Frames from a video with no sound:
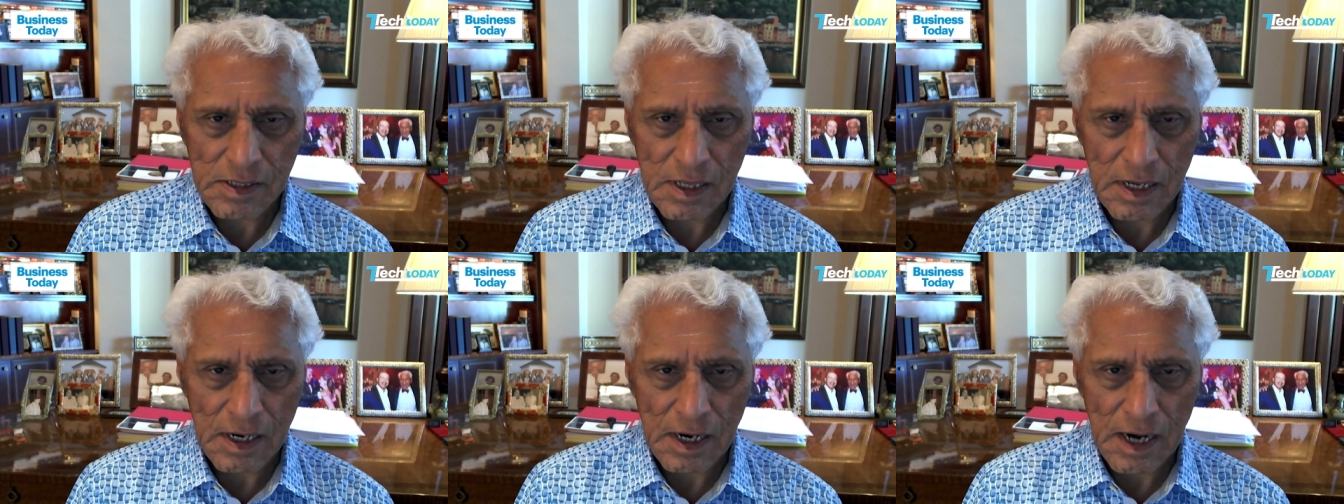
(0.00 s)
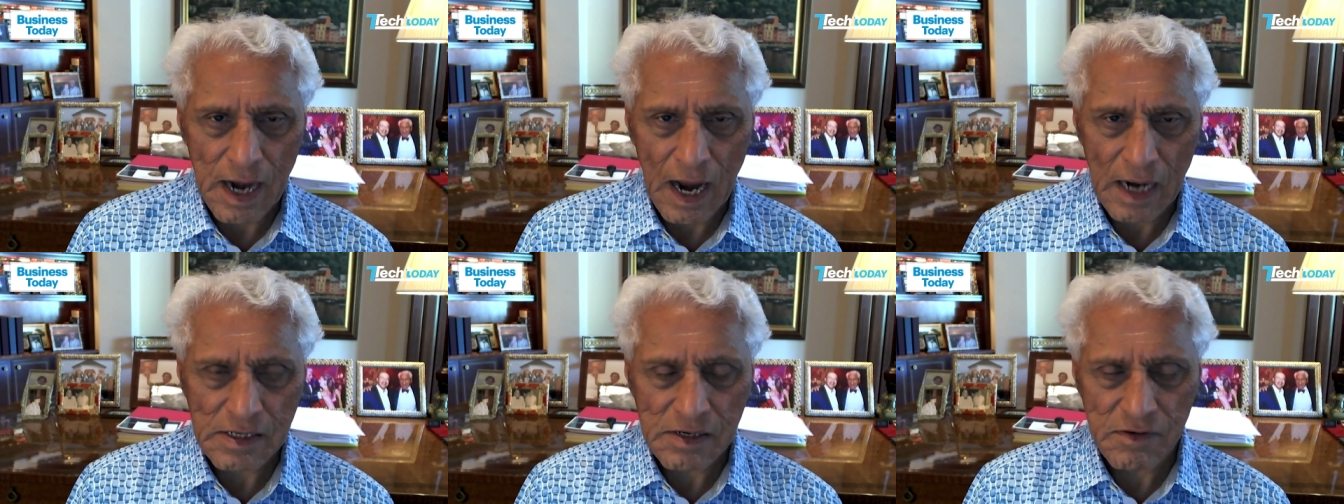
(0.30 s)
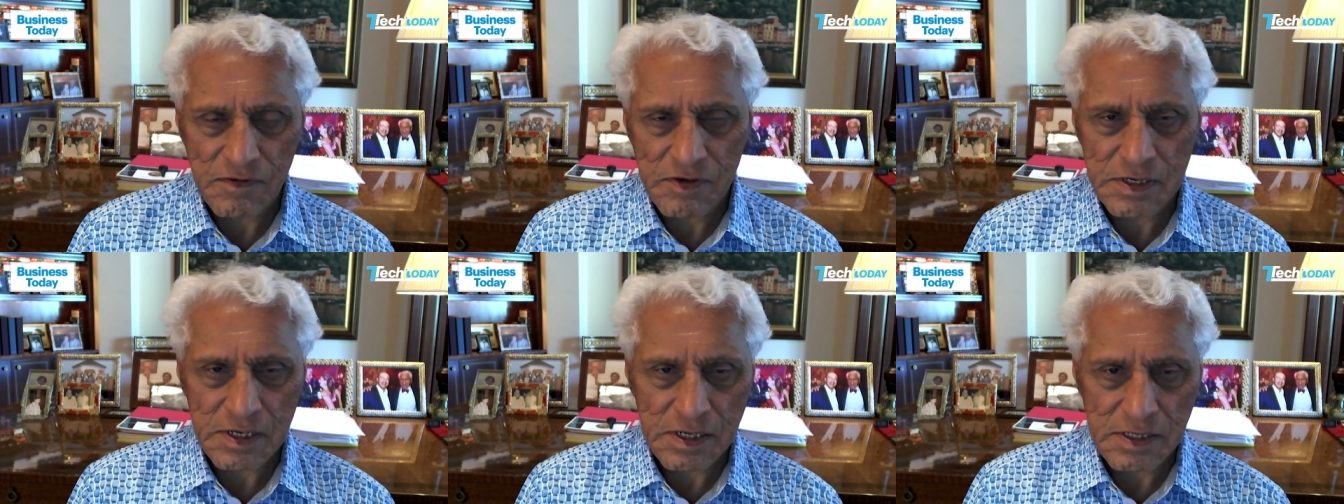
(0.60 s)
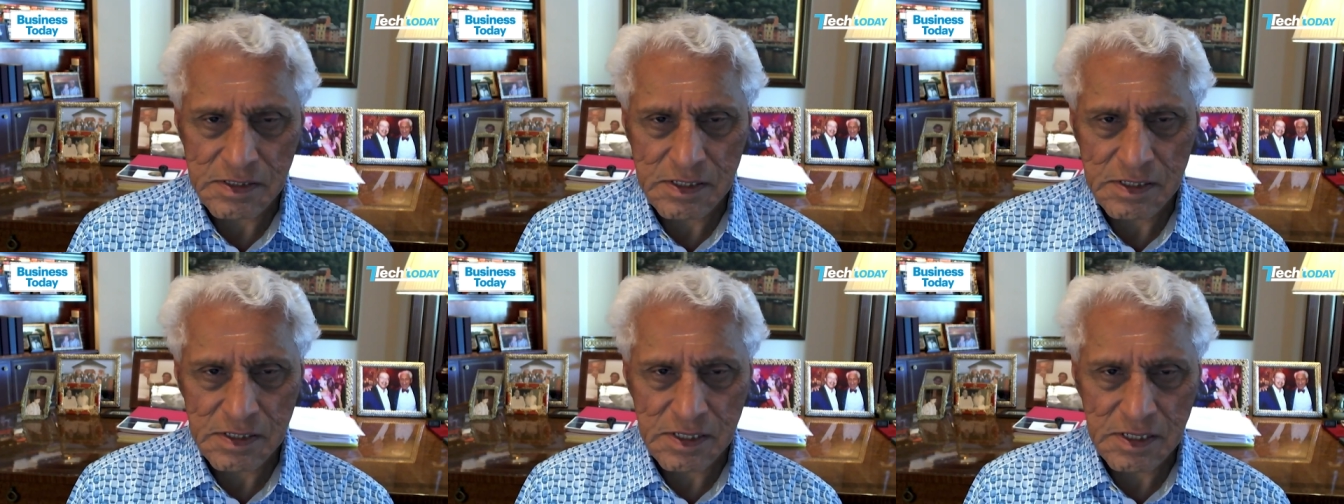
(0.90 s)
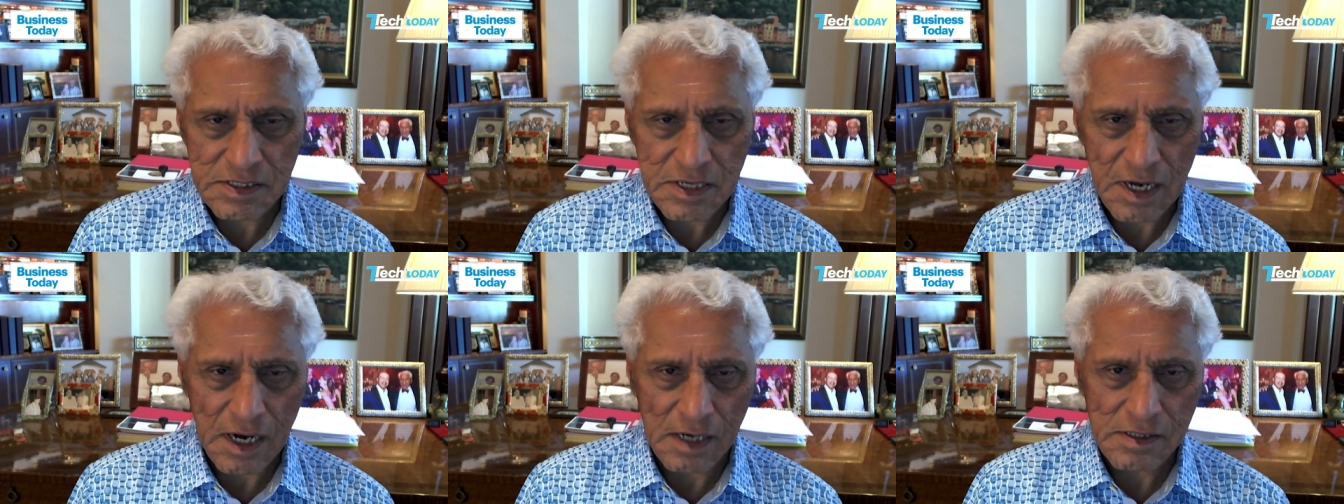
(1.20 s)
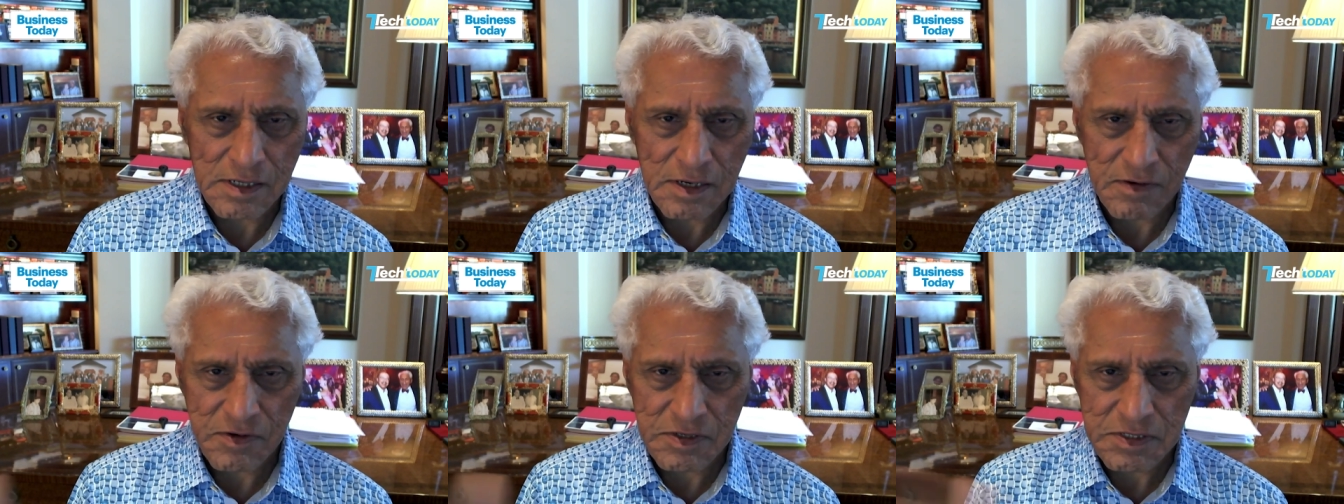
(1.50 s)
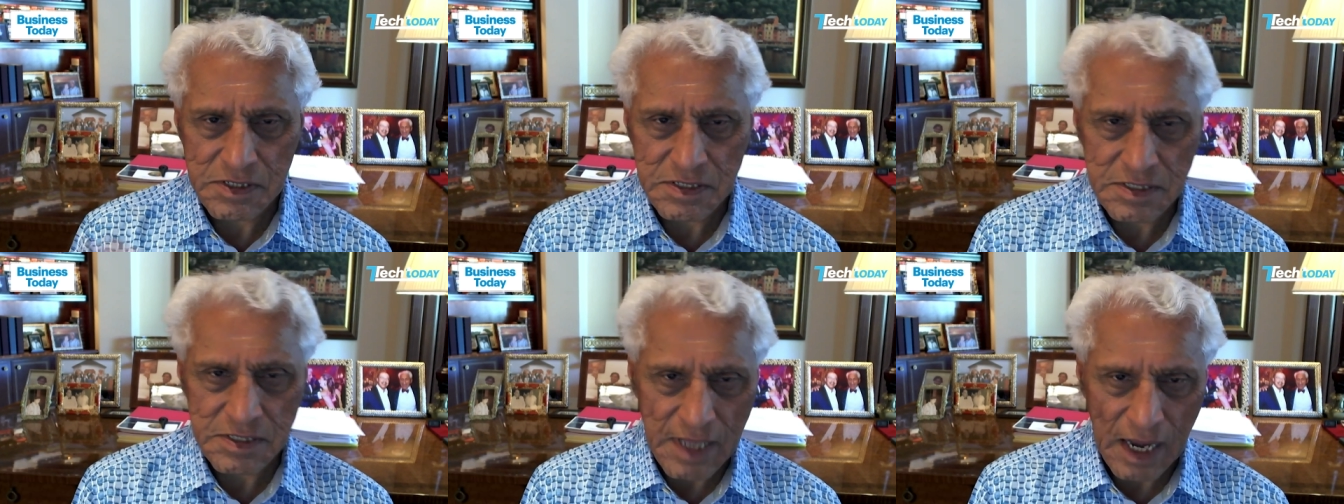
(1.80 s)
their activities in this country
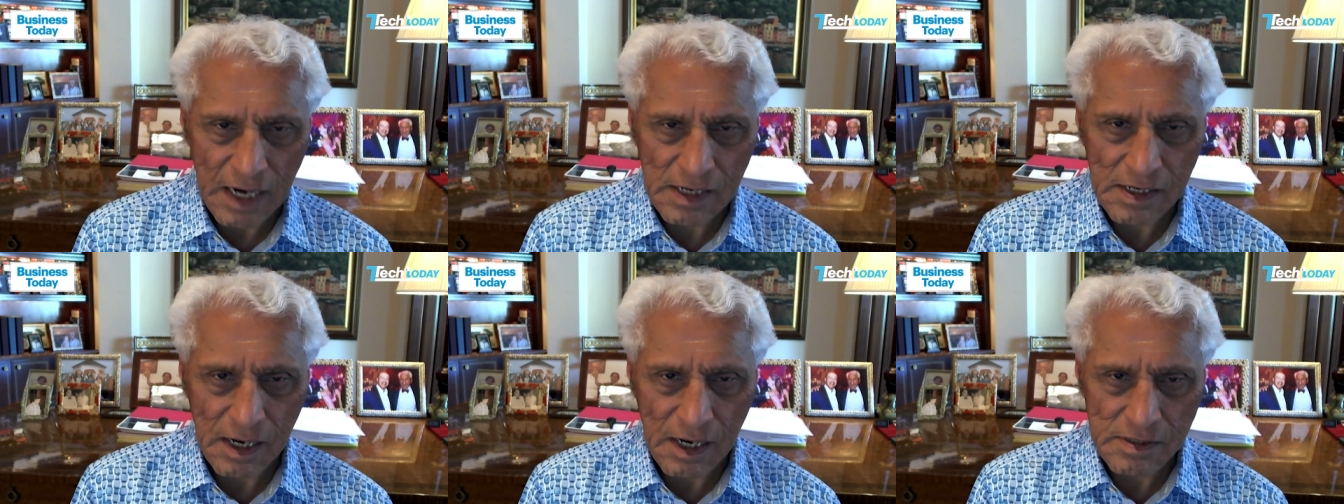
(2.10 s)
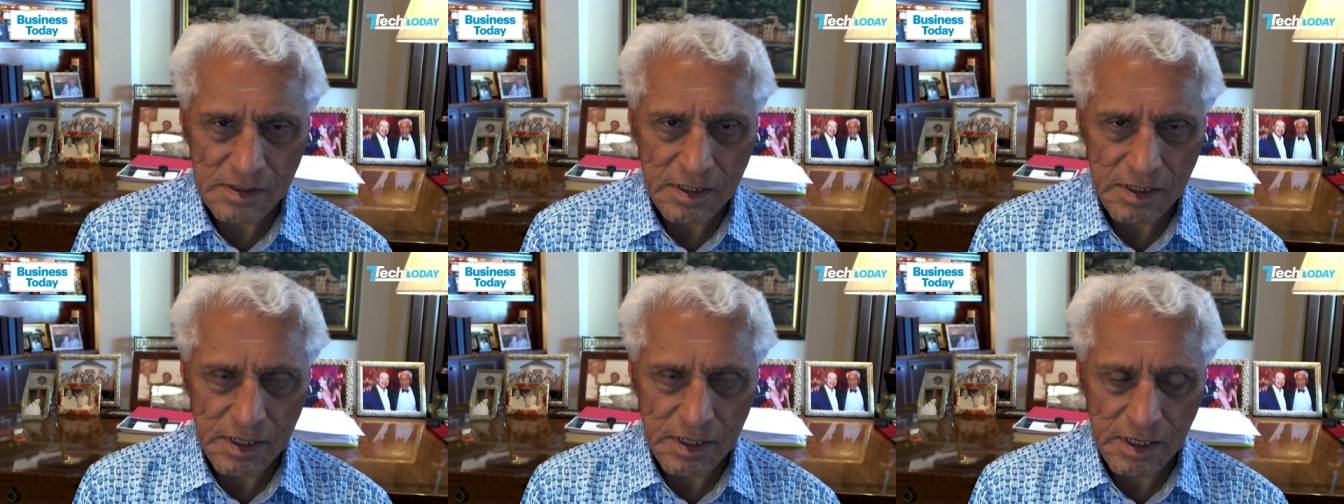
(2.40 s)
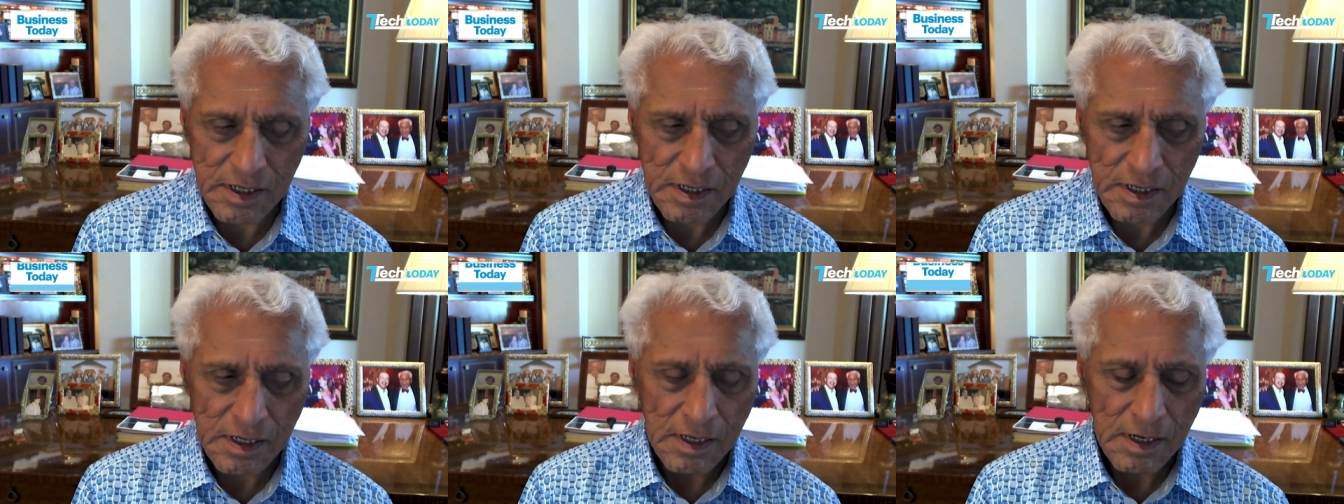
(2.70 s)
versus that mm-hmm. country?